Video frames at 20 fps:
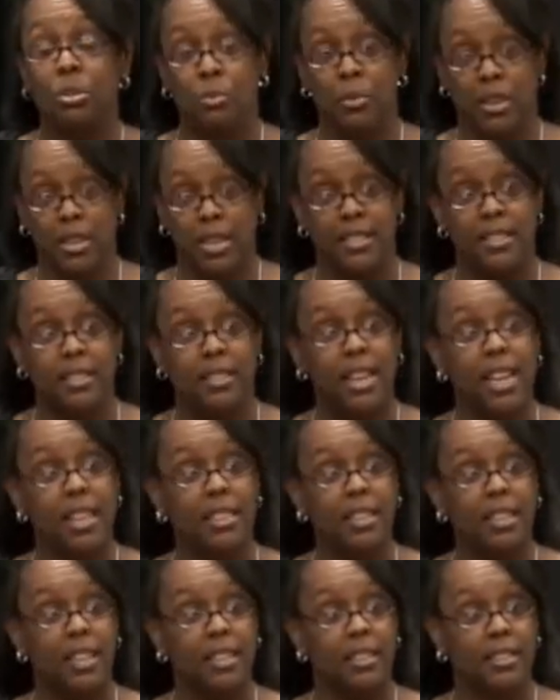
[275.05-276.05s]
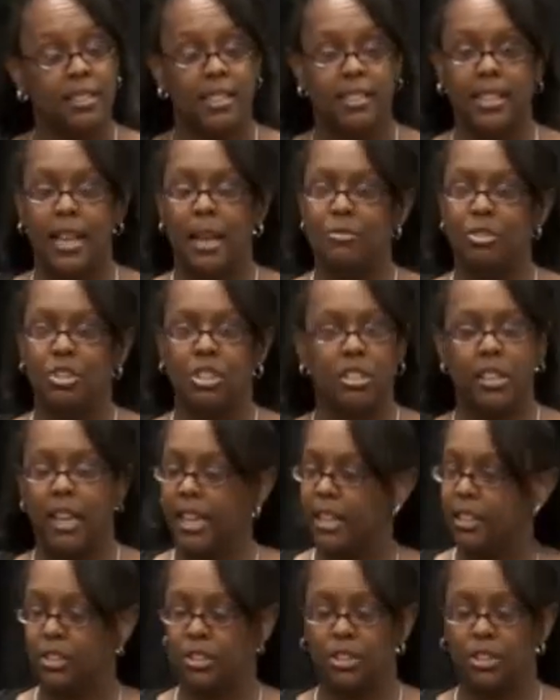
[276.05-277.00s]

the one that's an atheist, because I'm just like